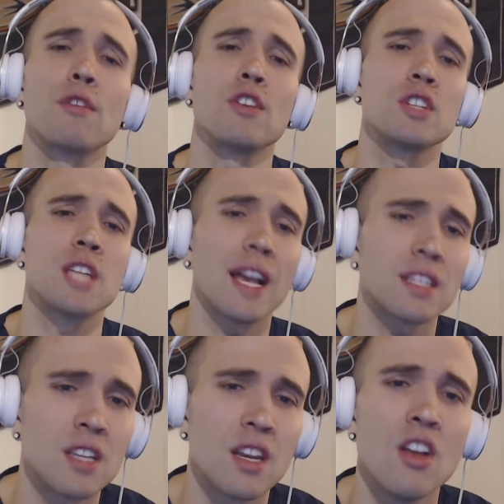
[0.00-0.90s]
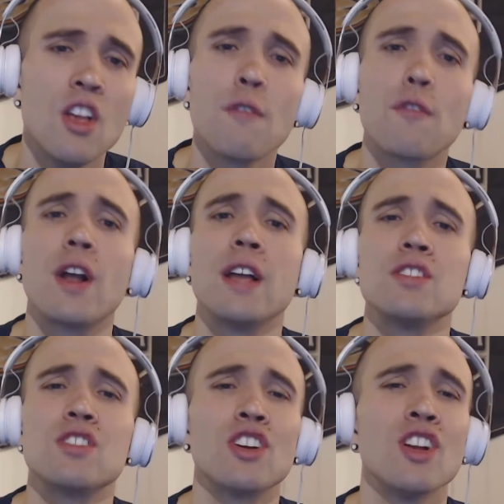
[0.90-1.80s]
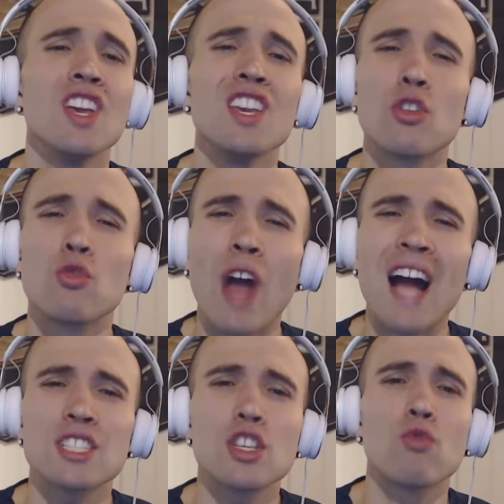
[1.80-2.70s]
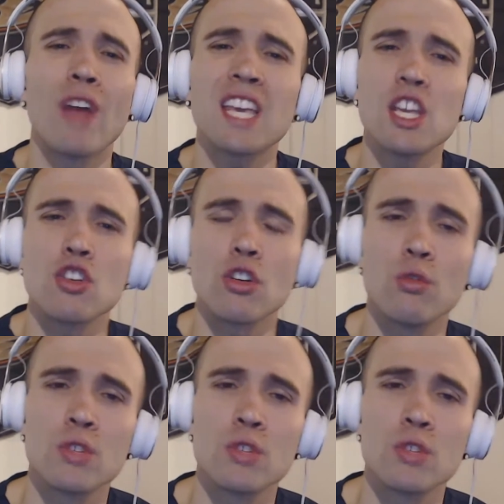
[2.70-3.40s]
you're texting friends, you're you're actually wrecking your own